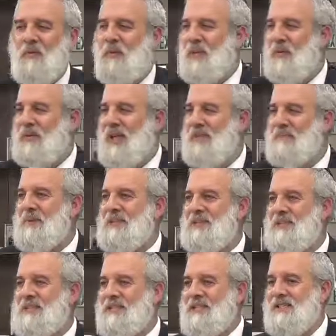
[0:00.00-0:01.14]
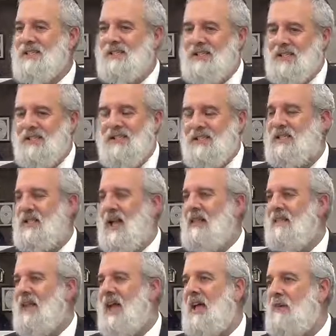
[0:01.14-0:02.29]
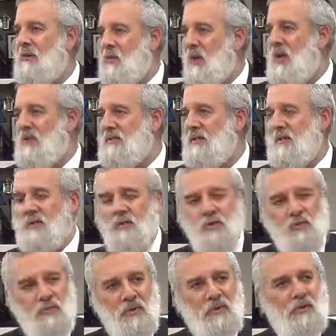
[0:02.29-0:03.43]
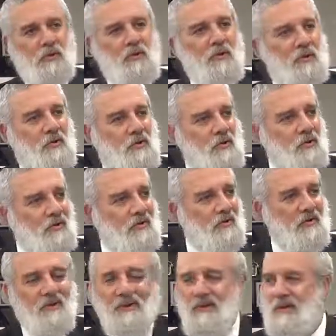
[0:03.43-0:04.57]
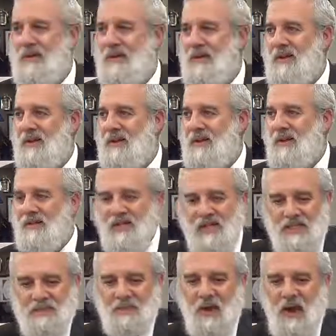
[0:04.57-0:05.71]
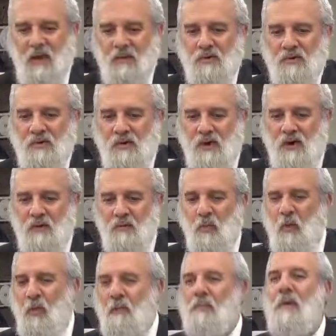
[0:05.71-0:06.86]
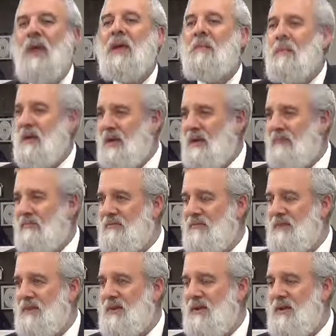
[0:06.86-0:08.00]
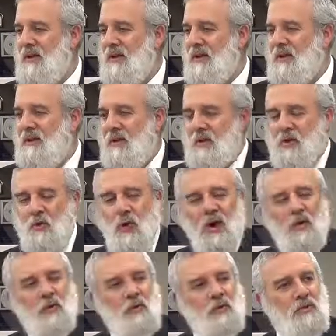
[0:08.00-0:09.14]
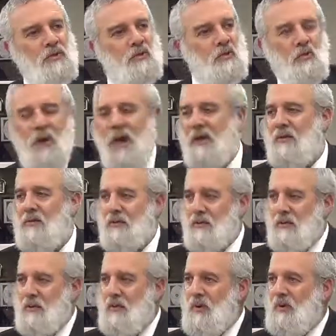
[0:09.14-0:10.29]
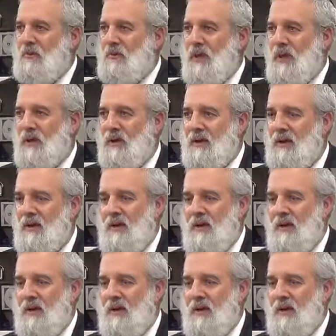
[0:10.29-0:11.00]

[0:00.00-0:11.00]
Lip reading: What that means is this is not the address that you should be turning to. These powers are more make-believe. They're trying to distract you from the real thing.